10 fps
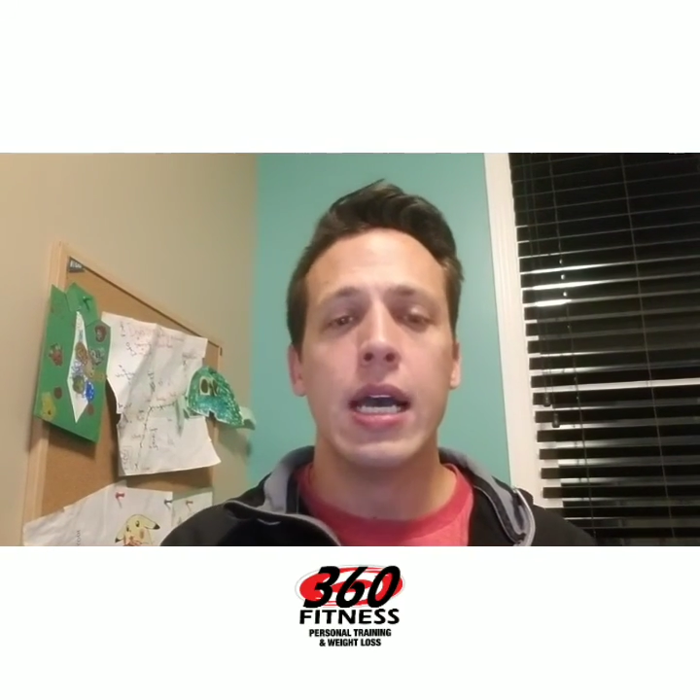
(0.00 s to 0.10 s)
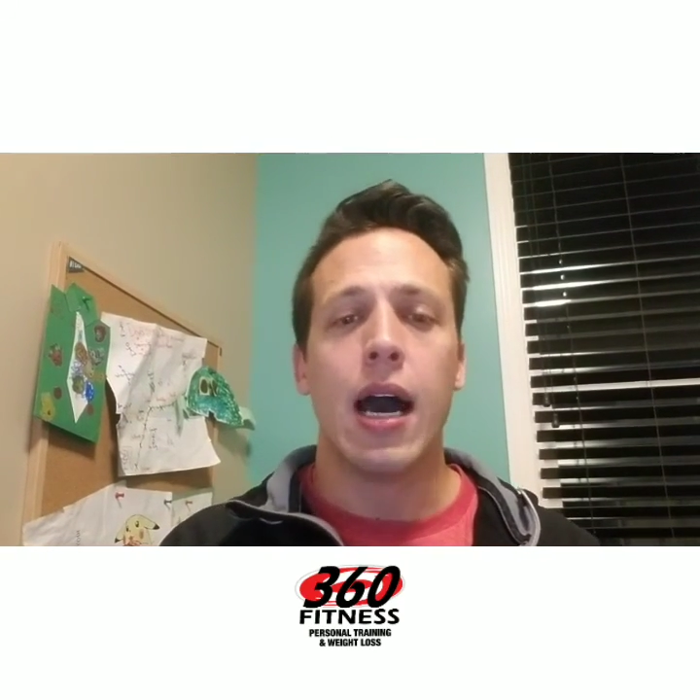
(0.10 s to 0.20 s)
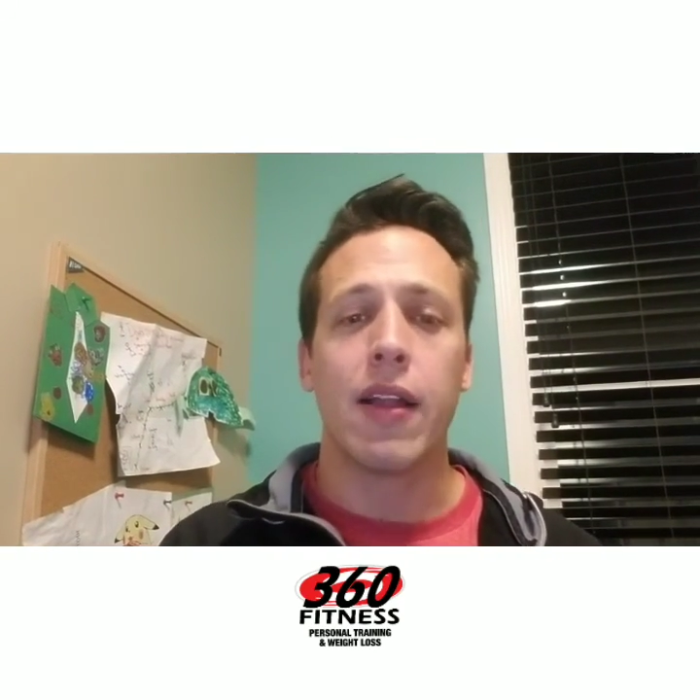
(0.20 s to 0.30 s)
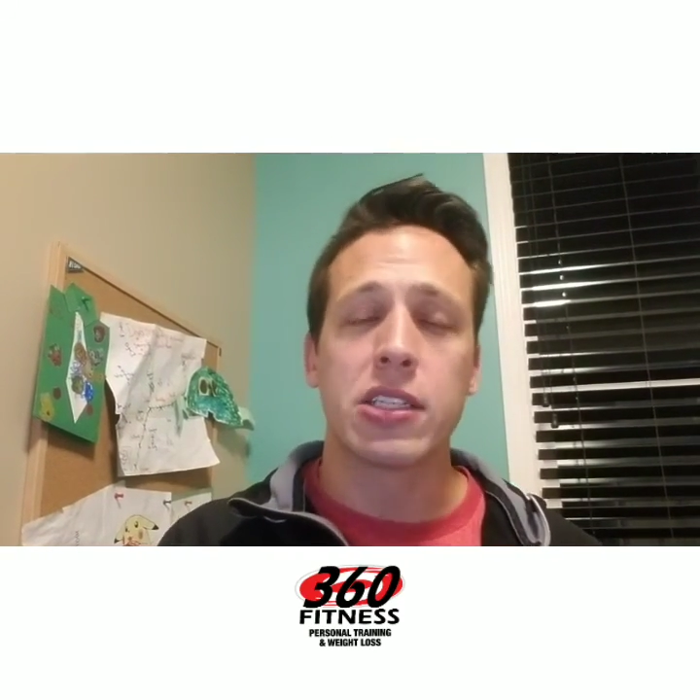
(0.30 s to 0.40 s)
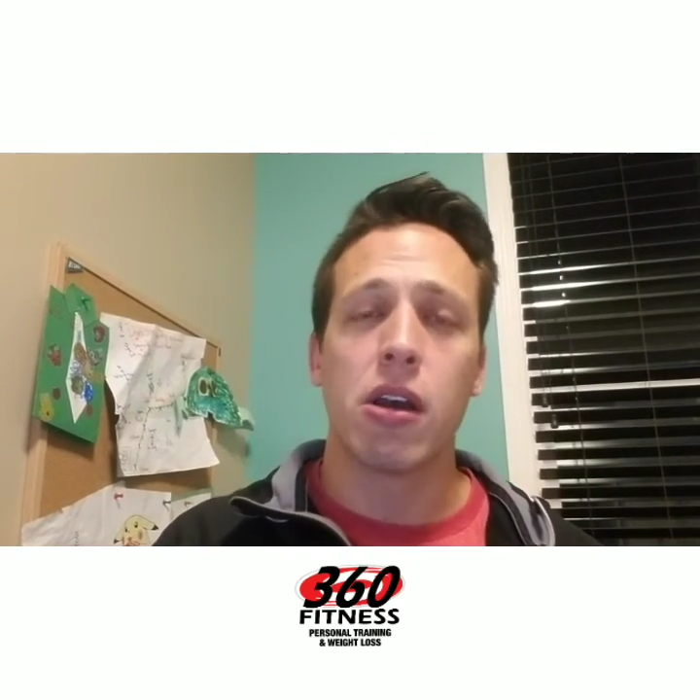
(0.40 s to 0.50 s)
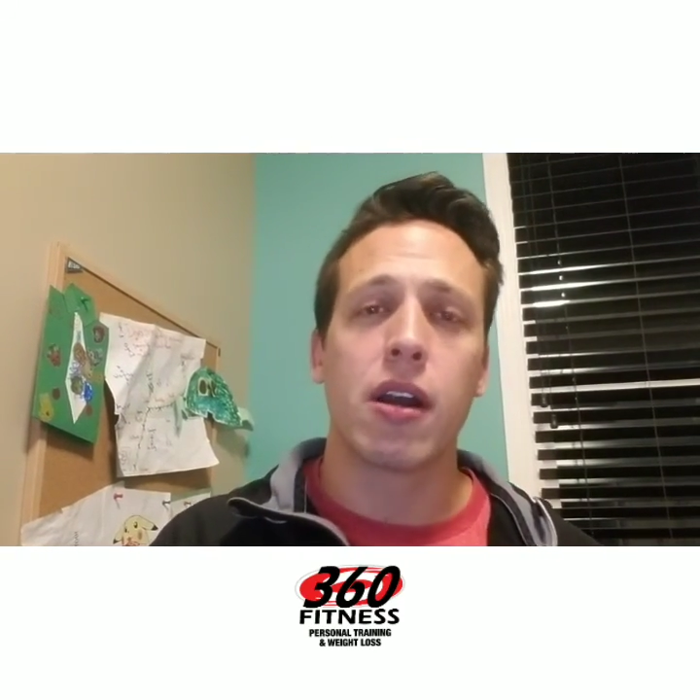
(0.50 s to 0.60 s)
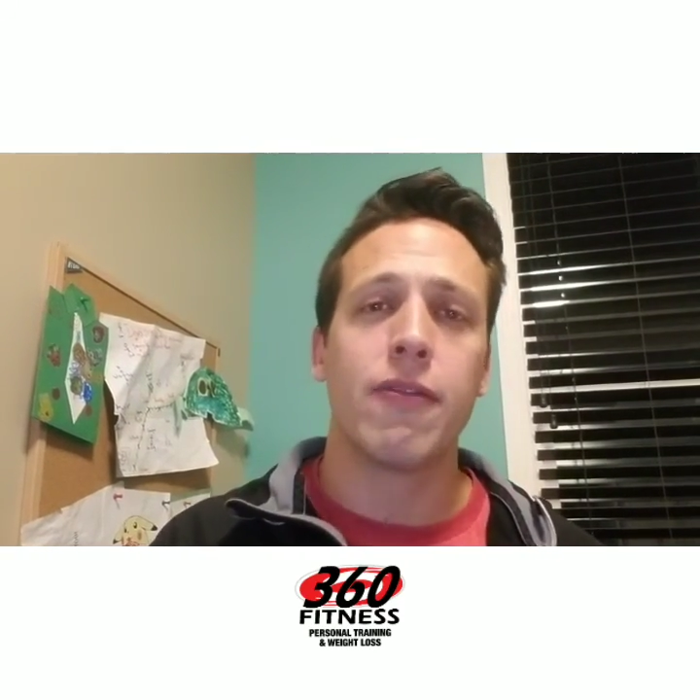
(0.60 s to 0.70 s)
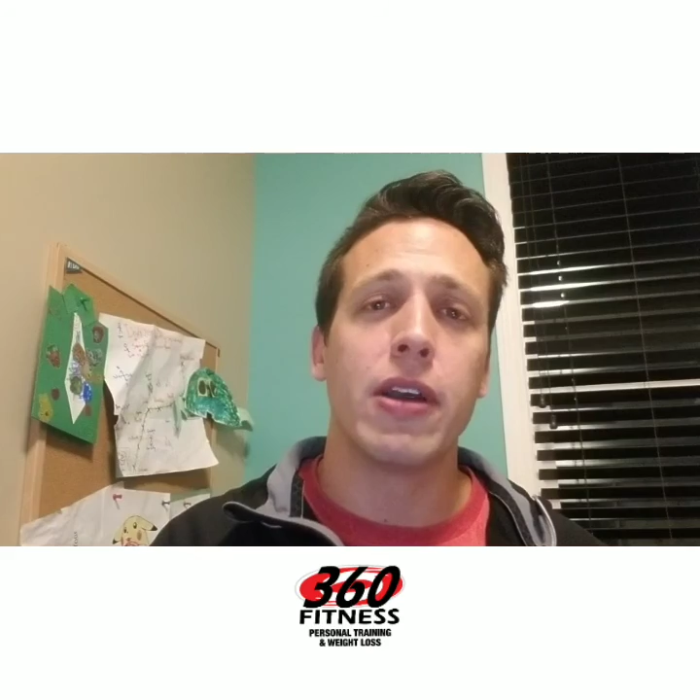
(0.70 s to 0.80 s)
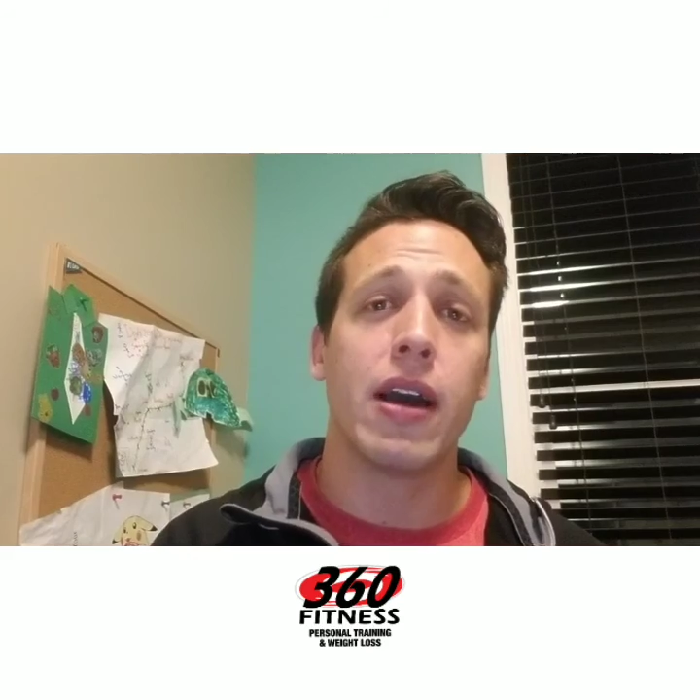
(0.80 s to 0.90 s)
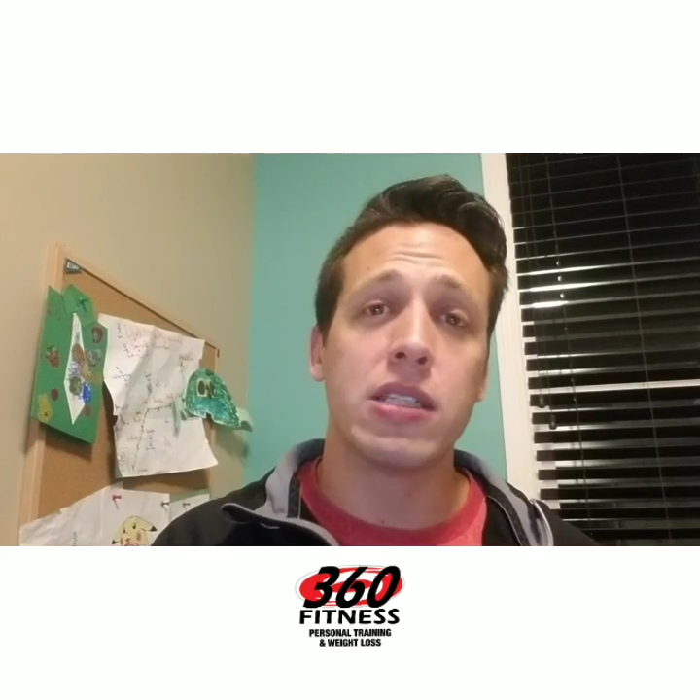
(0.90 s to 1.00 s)
Uh, that's all I got
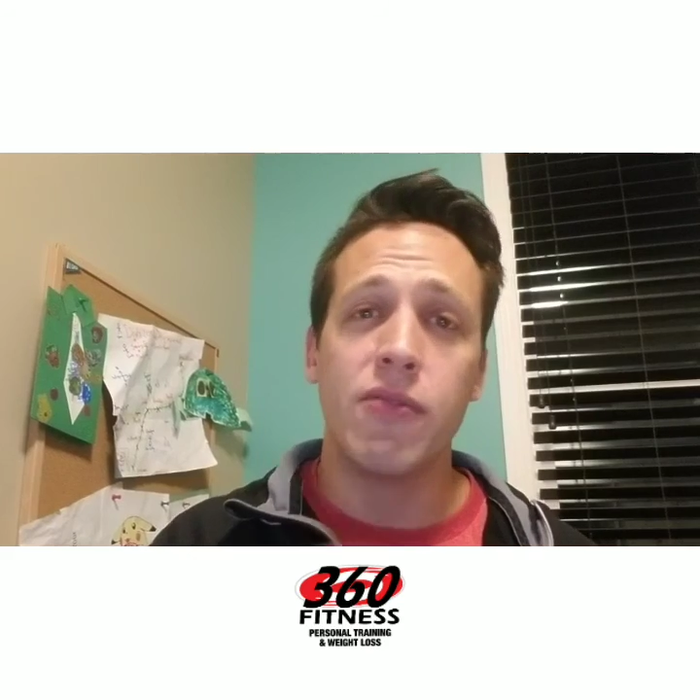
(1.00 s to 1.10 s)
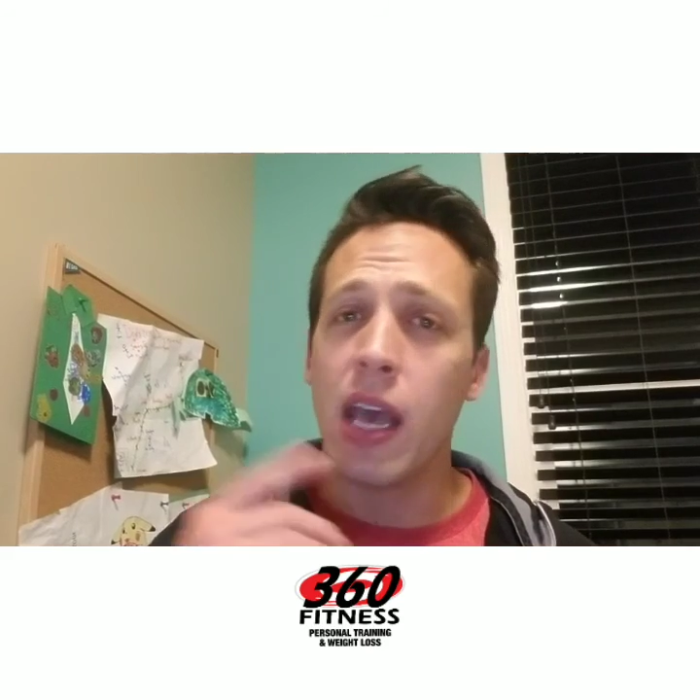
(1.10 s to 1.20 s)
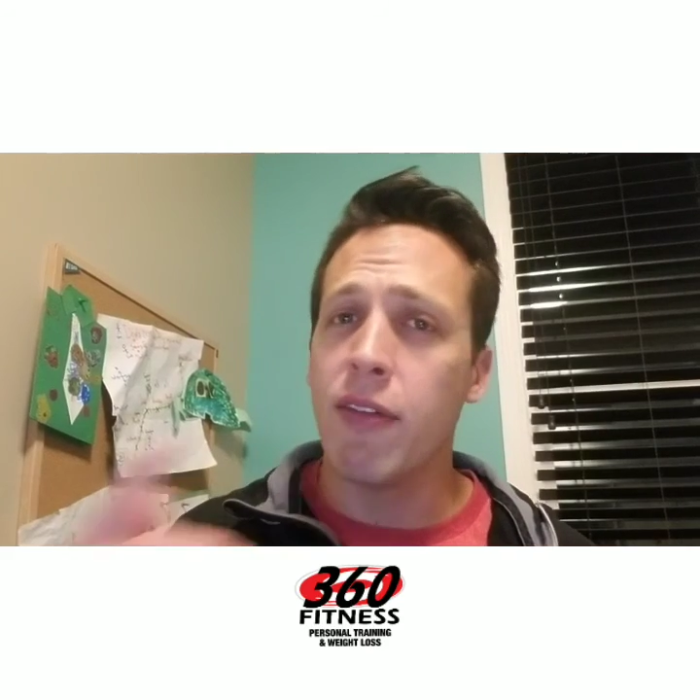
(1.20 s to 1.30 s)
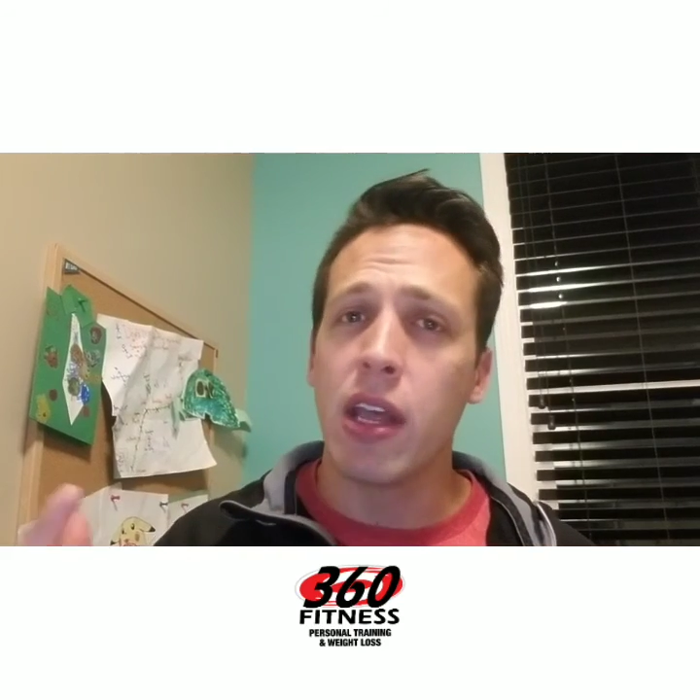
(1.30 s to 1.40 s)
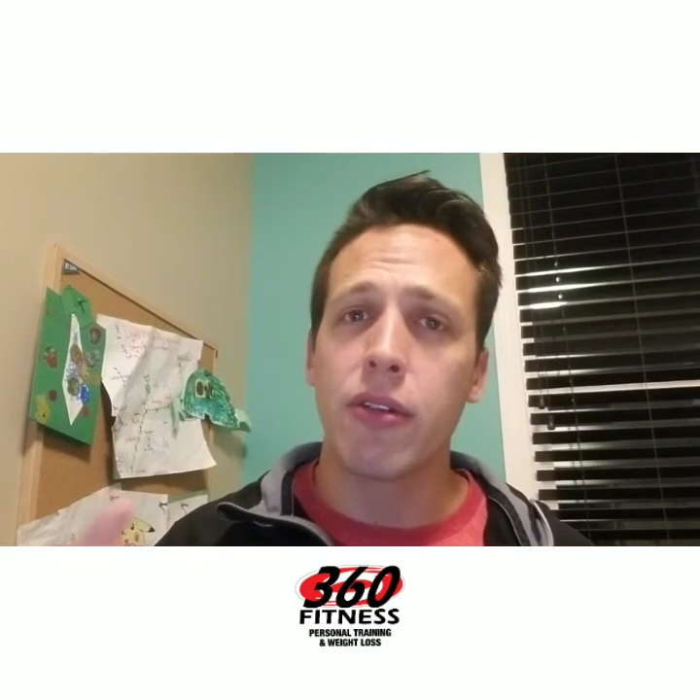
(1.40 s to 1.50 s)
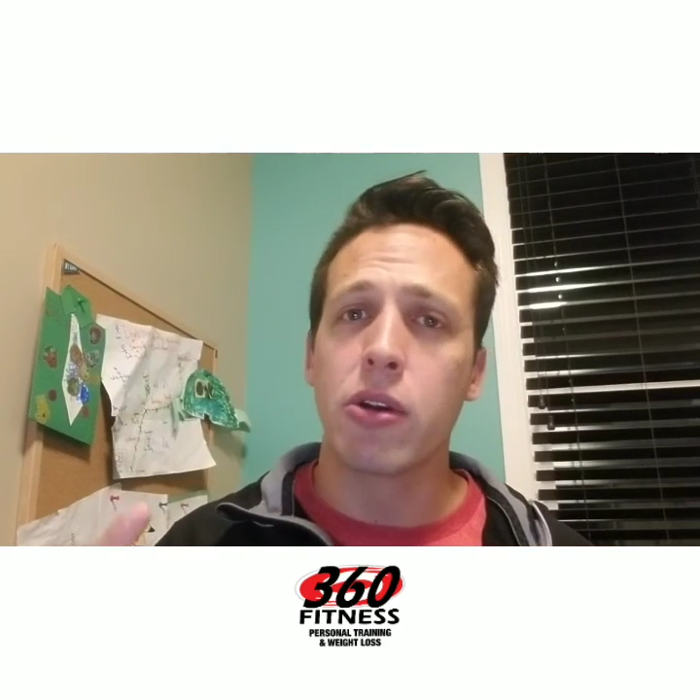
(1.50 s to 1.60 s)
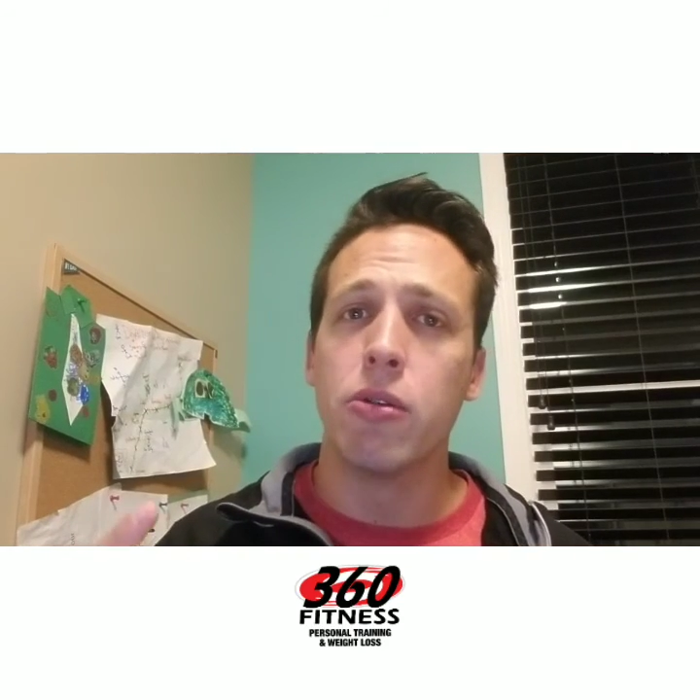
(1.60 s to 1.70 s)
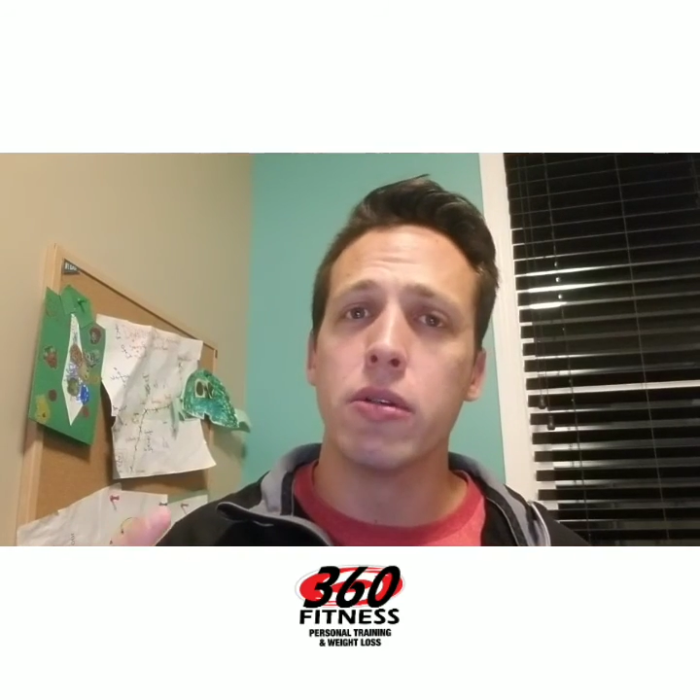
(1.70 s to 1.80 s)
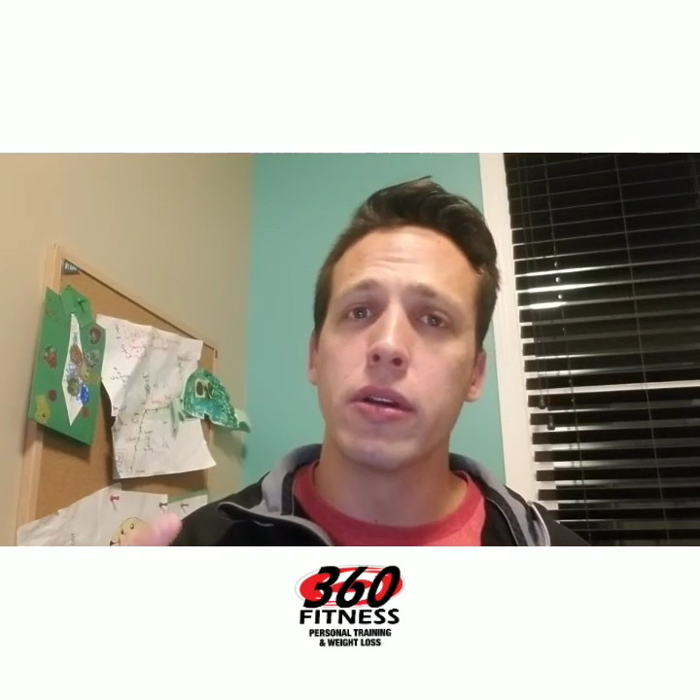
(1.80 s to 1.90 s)
for you guys. If you have any other cool